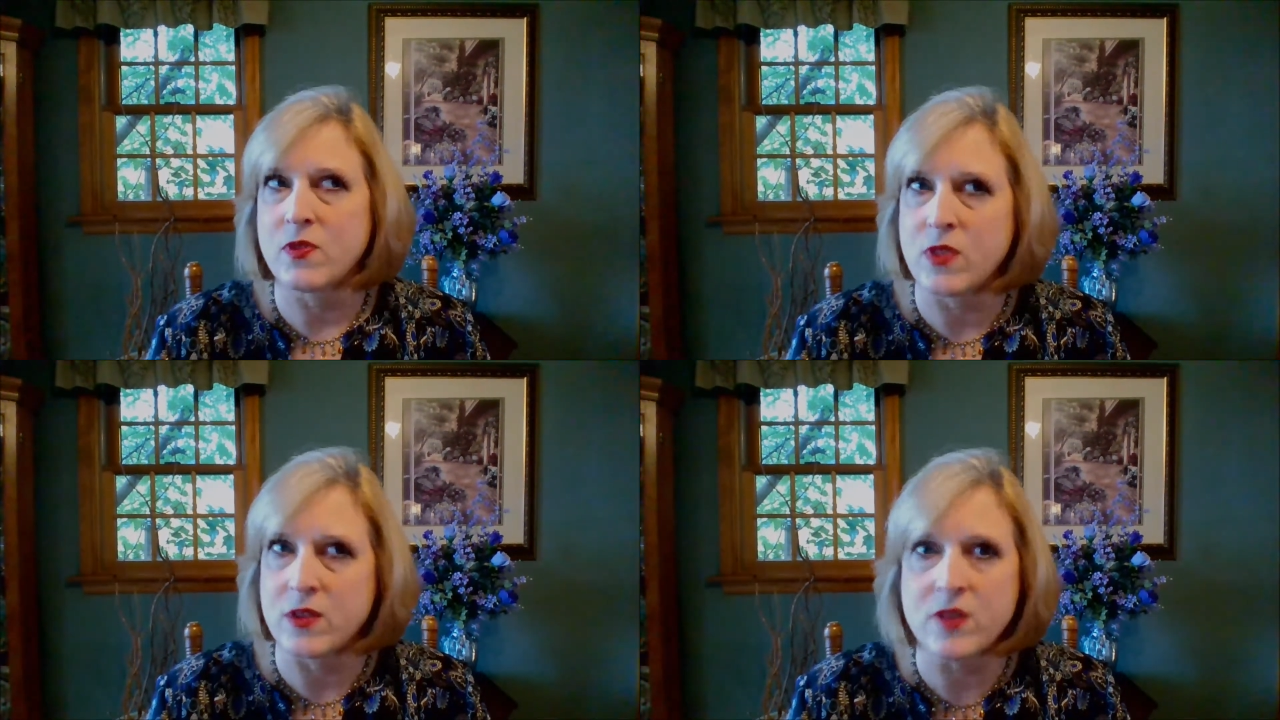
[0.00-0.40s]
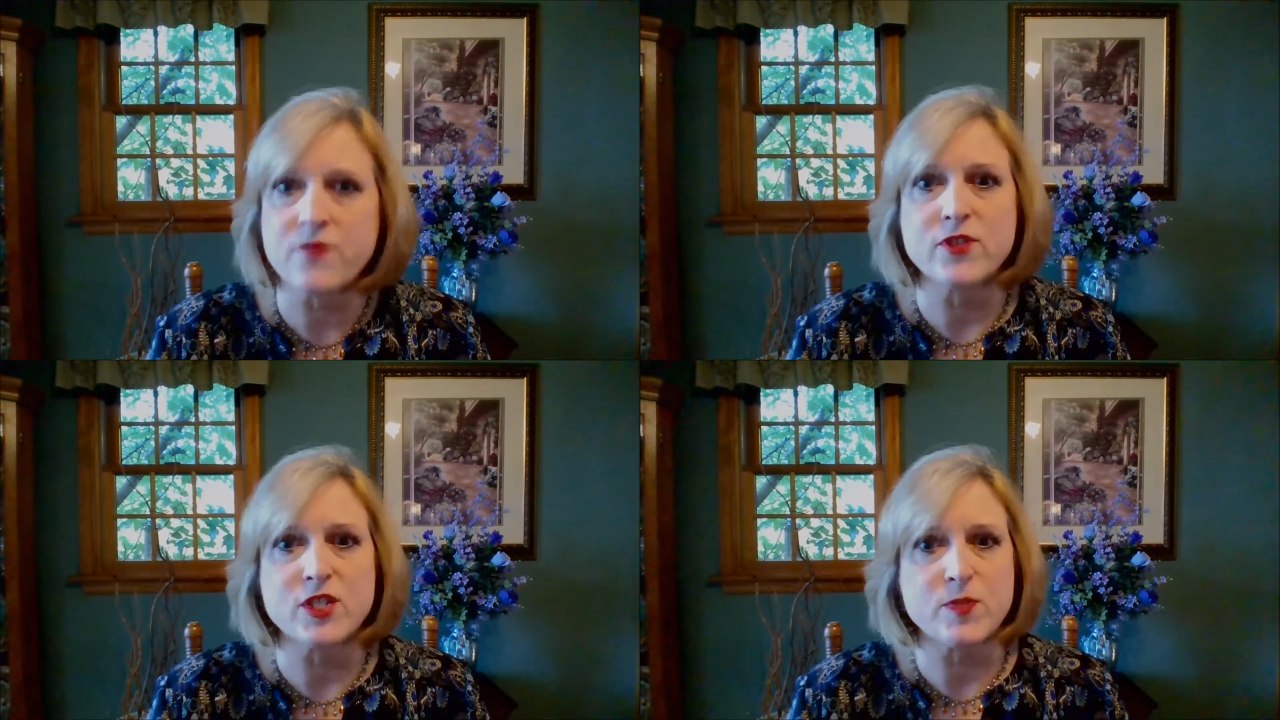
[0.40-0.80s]
the
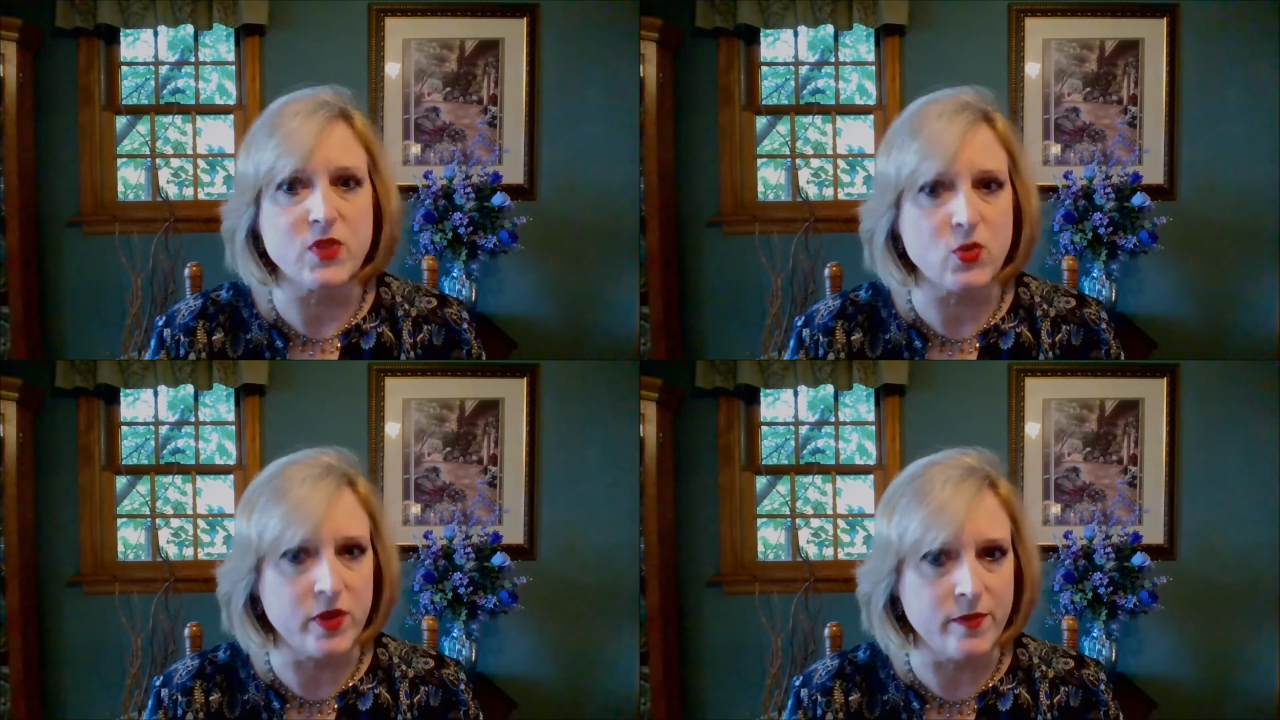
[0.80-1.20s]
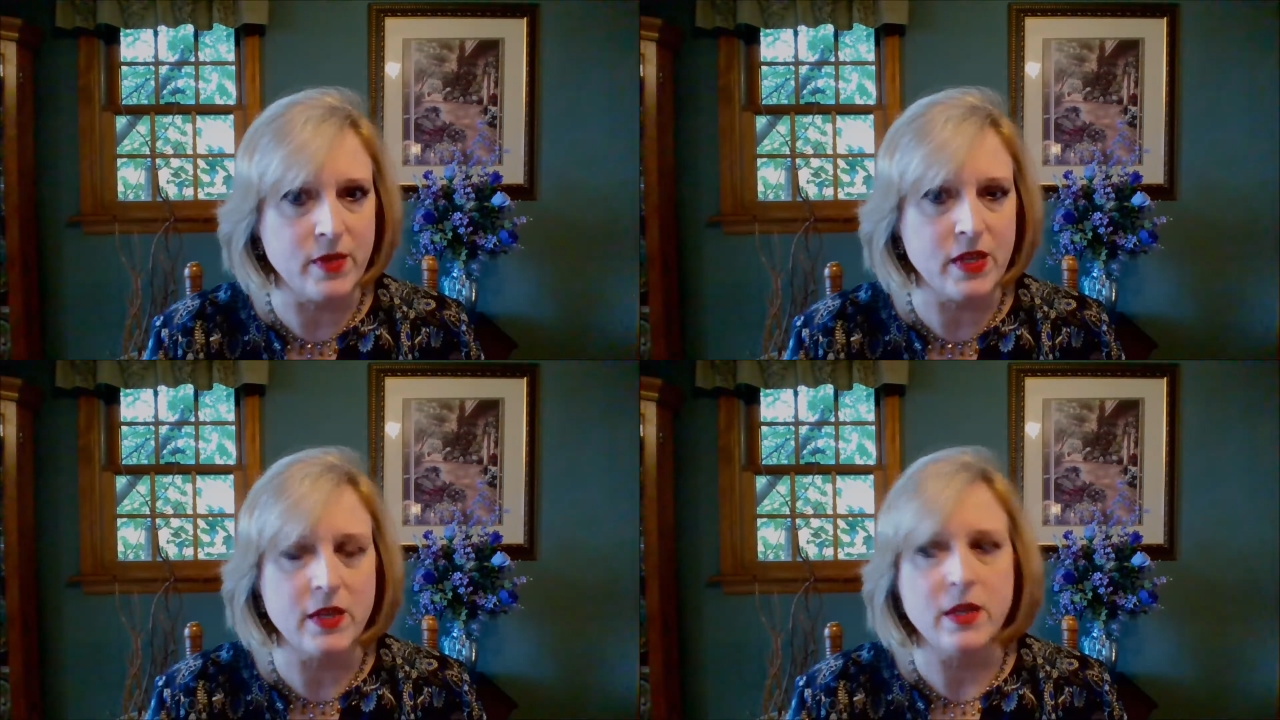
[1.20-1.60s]
difference between
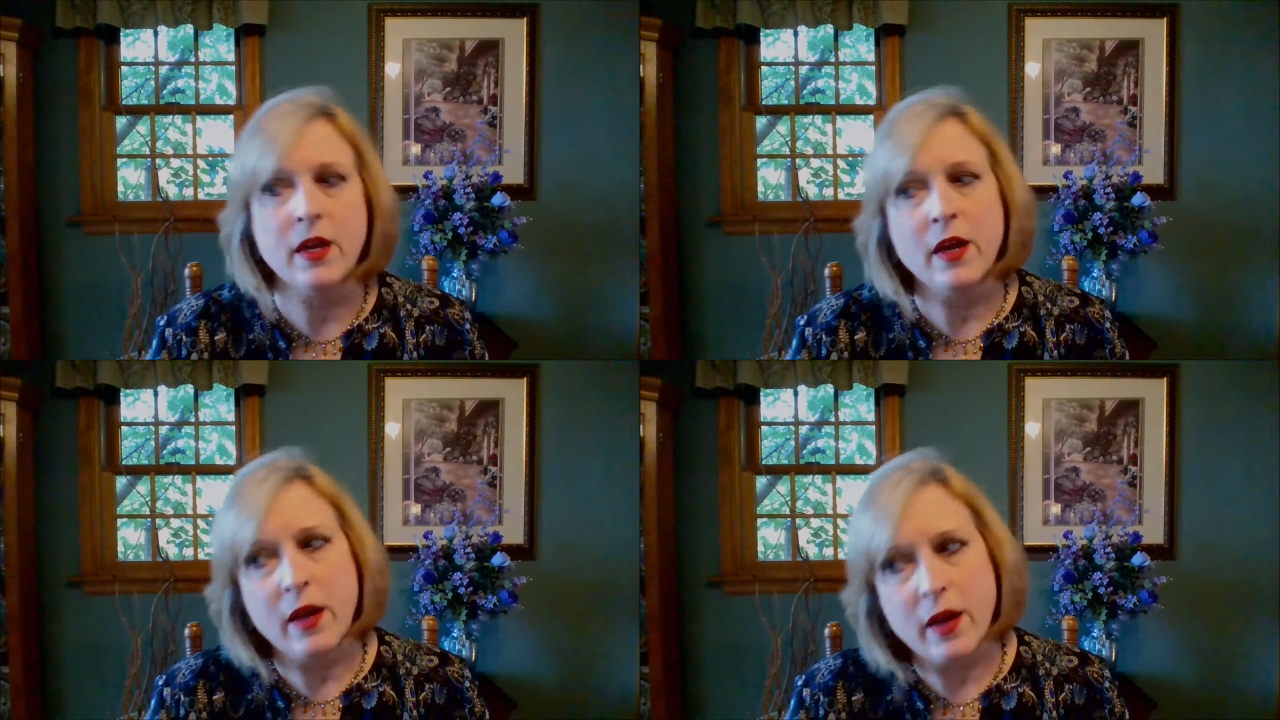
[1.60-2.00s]
me